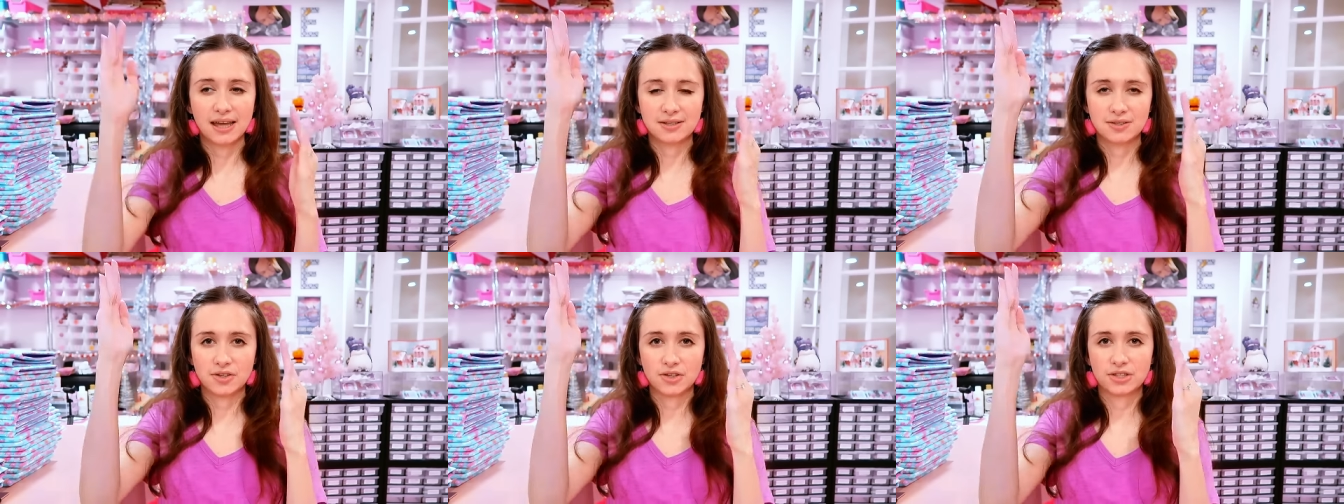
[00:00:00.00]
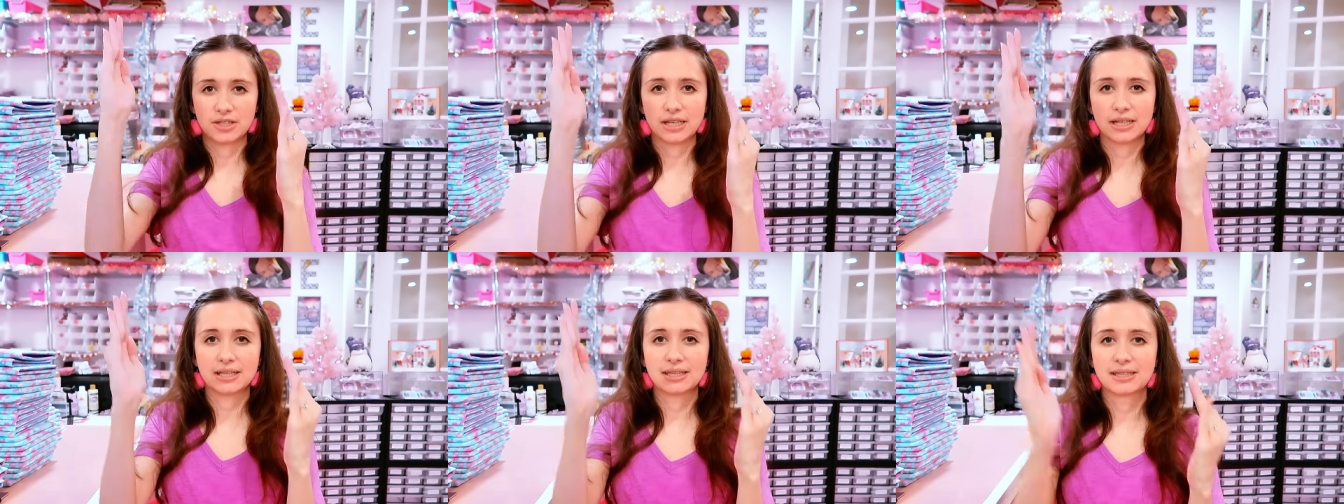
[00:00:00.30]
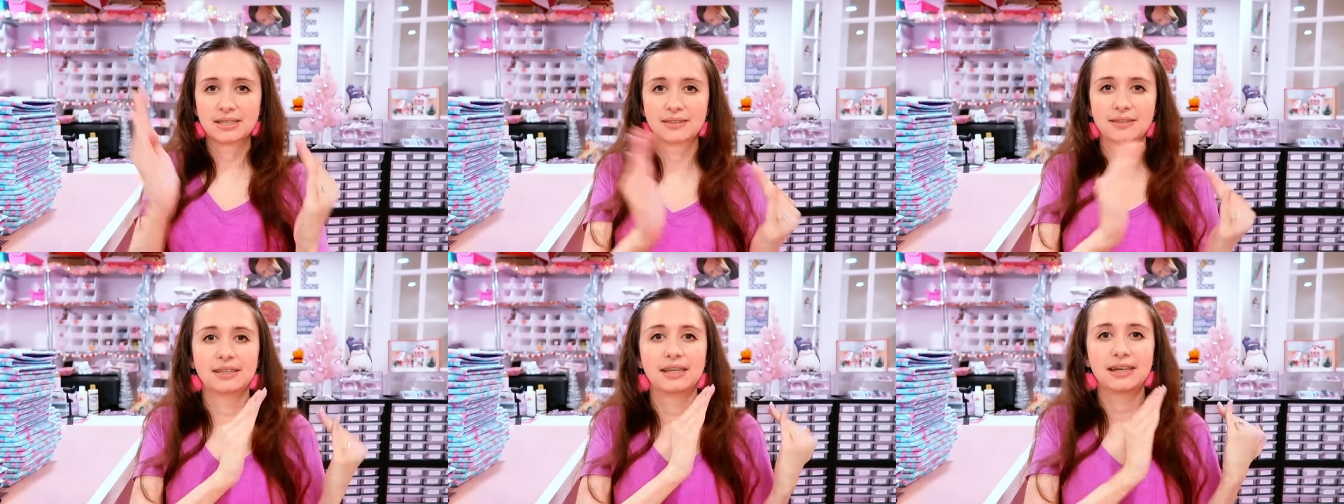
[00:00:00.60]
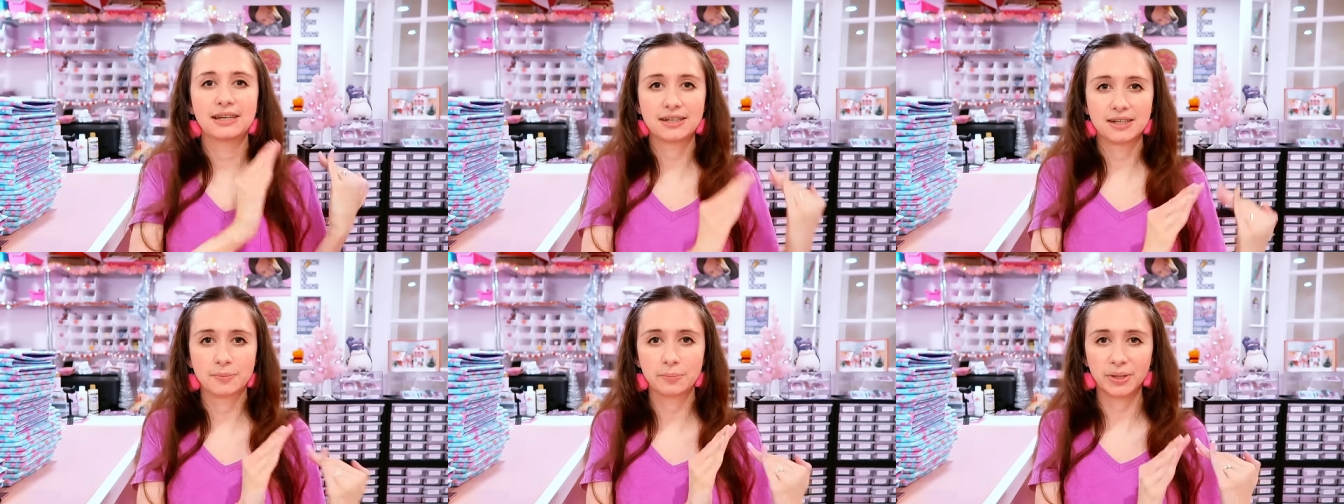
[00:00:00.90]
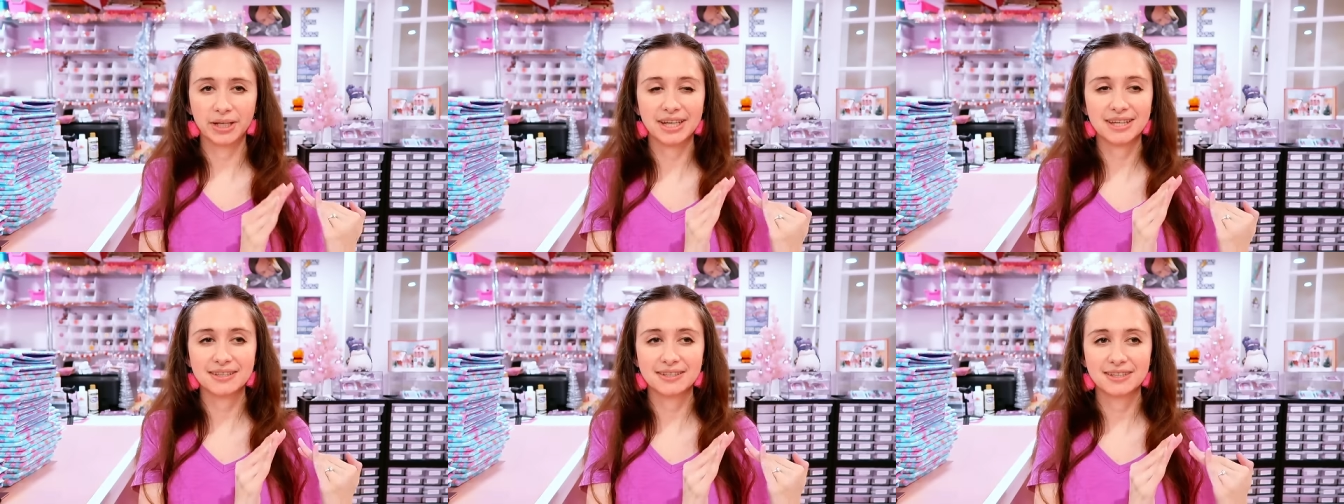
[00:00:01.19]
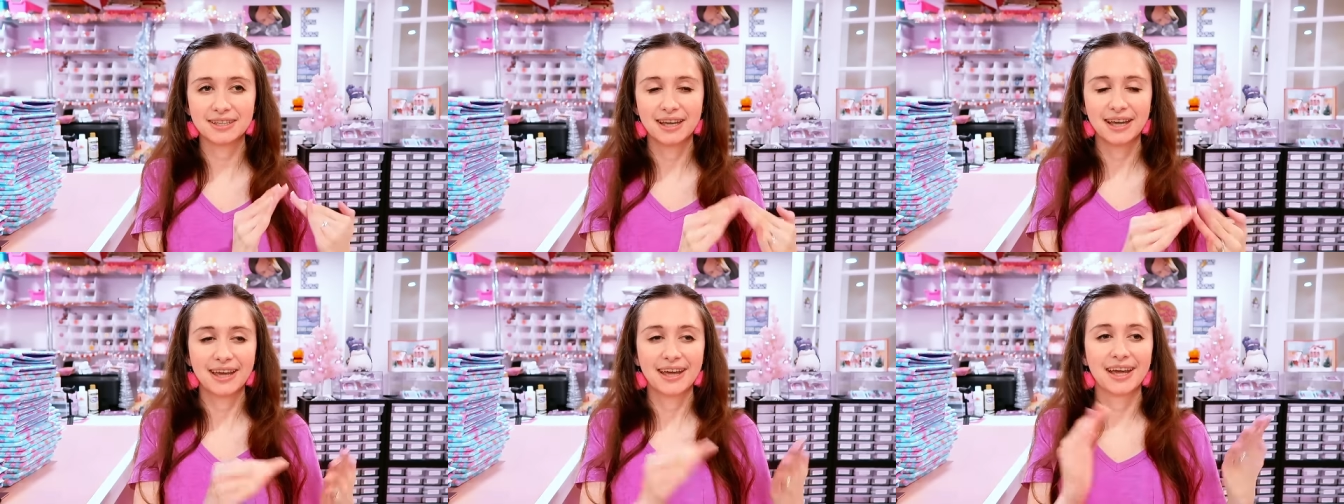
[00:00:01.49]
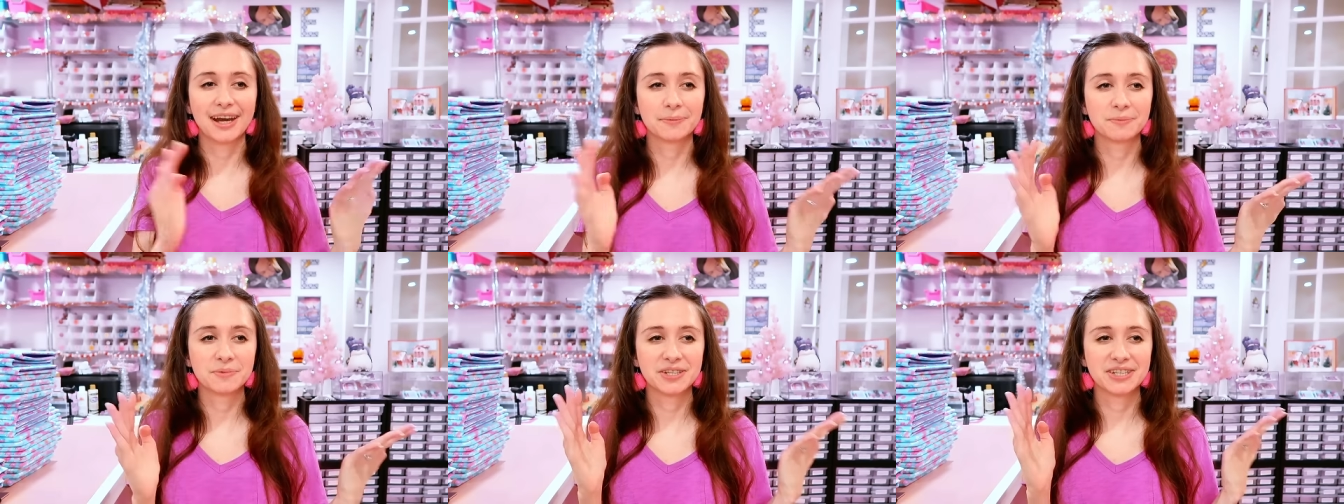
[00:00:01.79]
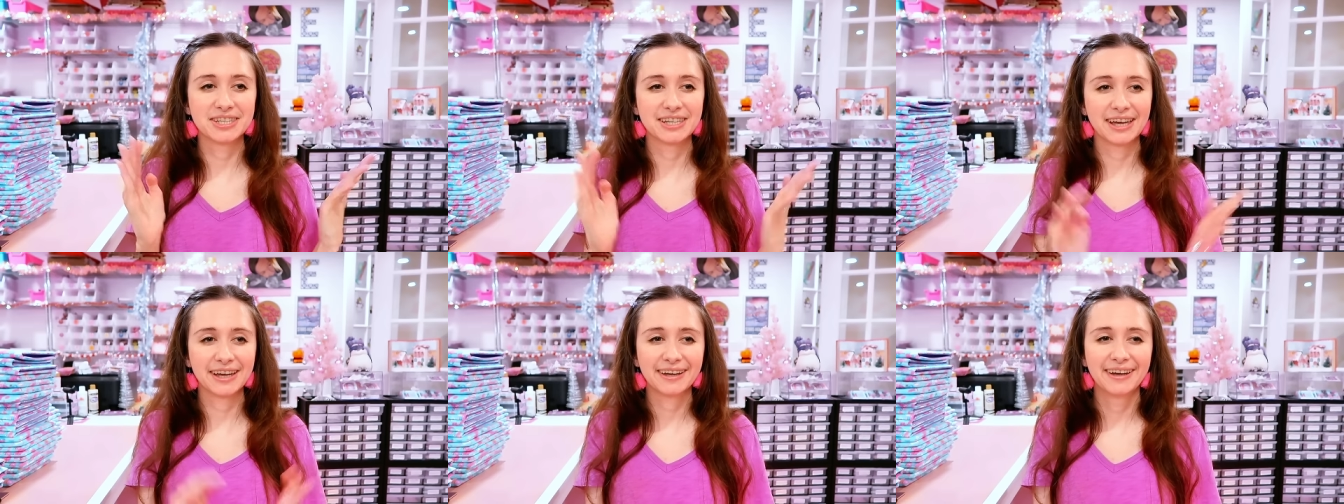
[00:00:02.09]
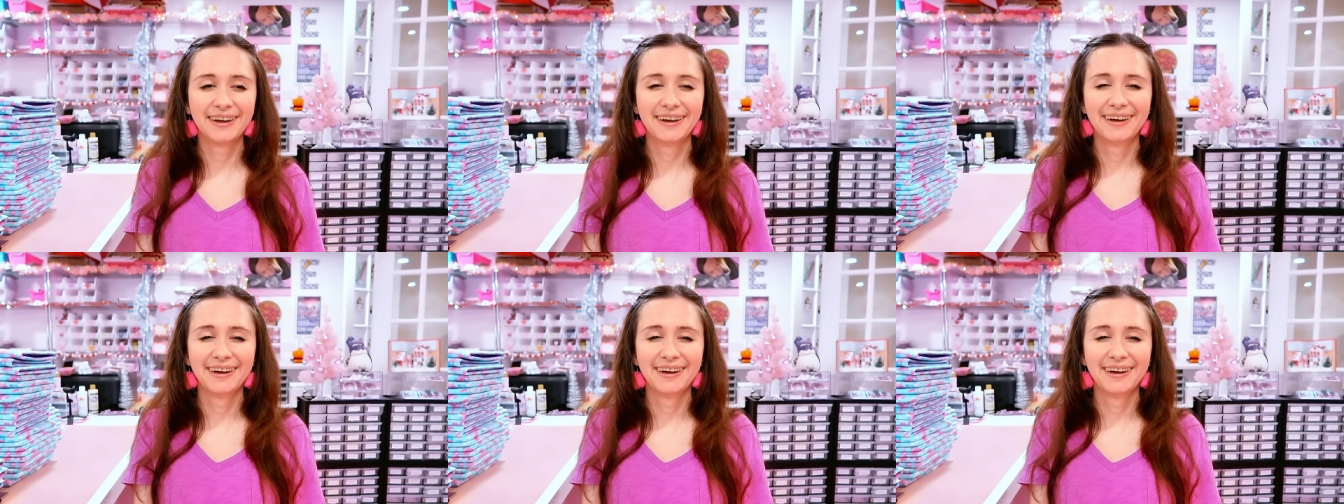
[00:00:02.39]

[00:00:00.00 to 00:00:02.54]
has just like slid into place. I'm just like,